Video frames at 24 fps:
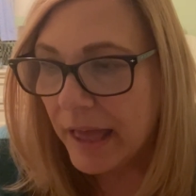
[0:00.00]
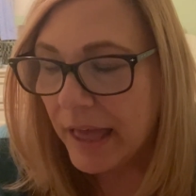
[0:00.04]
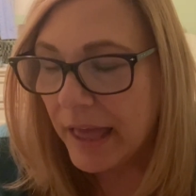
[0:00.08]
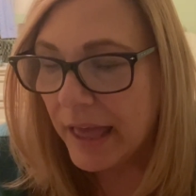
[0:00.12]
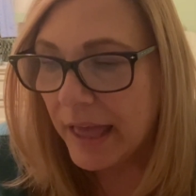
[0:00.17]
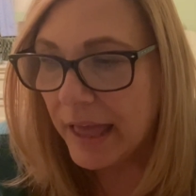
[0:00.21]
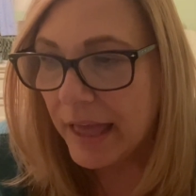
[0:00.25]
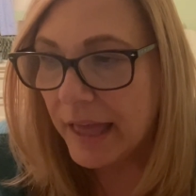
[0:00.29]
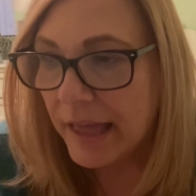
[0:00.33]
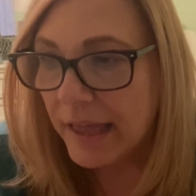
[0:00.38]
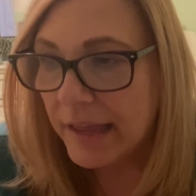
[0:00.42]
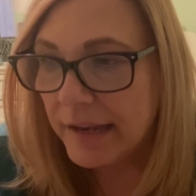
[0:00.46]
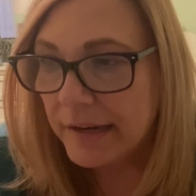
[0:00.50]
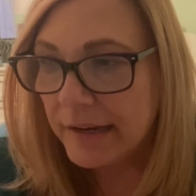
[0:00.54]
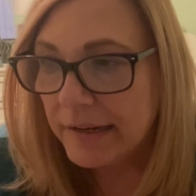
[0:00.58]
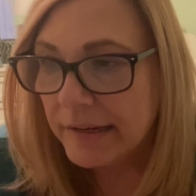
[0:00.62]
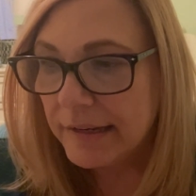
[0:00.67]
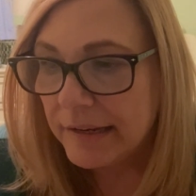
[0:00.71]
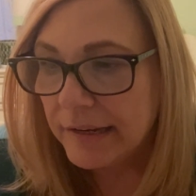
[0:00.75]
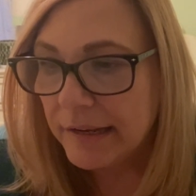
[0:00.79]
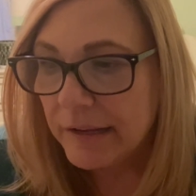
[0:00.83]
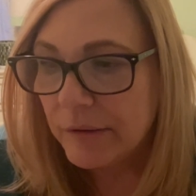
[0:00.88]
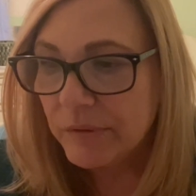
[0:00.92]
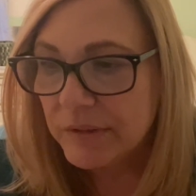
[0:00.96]
and
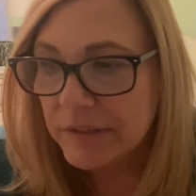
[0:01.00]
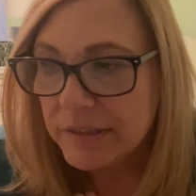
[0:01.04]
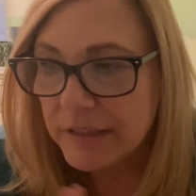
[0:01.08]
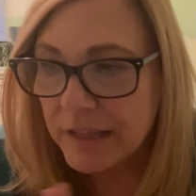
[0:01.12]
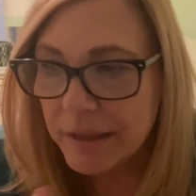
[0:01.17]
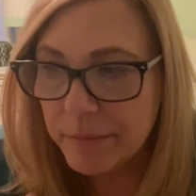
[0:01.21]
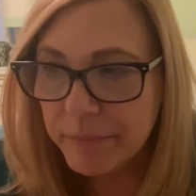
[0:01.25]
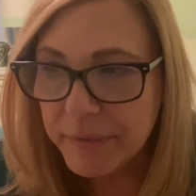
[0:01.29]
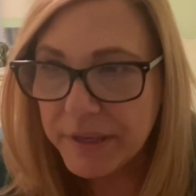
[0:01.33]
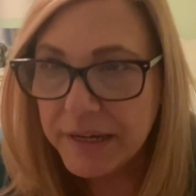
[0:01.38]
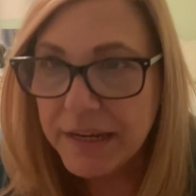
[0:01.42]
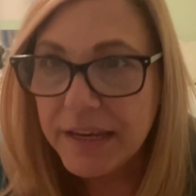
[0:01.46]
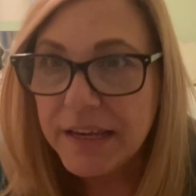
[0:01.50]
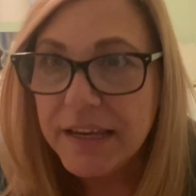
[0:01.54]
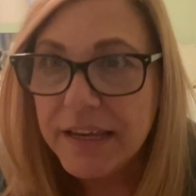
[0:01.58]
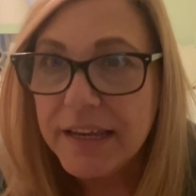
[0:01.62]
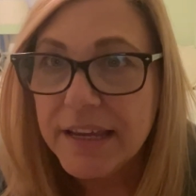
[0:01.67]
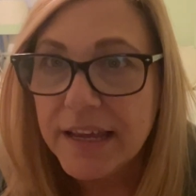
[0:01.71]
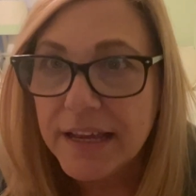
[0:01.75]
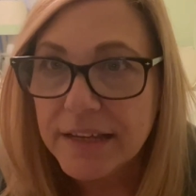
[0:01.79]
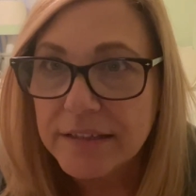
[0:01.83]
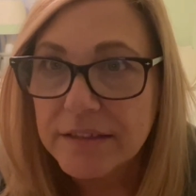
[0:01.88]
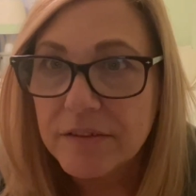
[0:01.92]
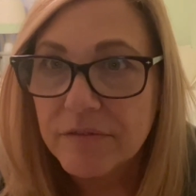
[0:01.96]
it was lemony,
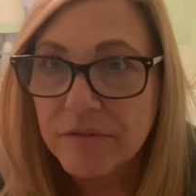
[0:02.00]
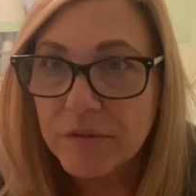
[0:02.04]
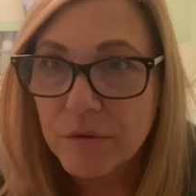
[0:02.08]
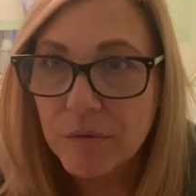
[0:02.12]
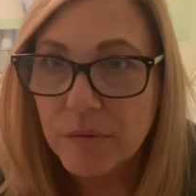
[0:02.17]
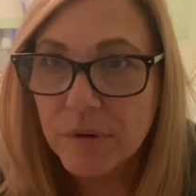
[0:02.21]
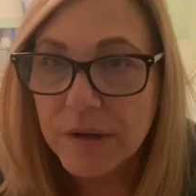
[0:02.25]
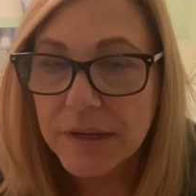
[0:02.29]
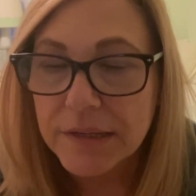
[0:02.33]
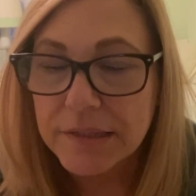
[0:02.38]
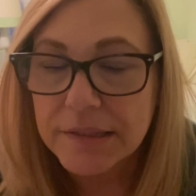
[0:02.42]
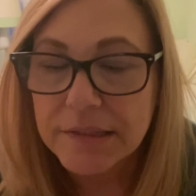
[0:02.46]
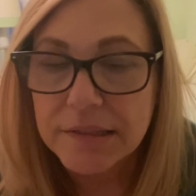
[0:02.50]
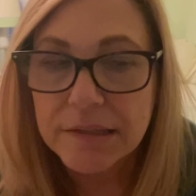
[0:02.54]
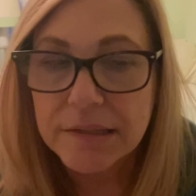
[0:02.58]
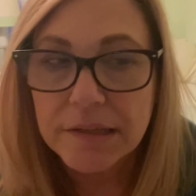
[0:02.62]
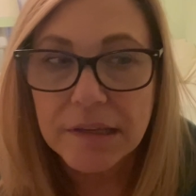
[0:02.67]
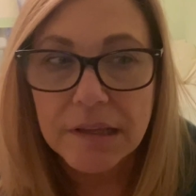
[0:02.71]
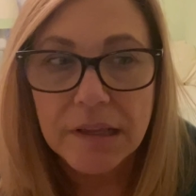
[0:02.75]
yes, of course.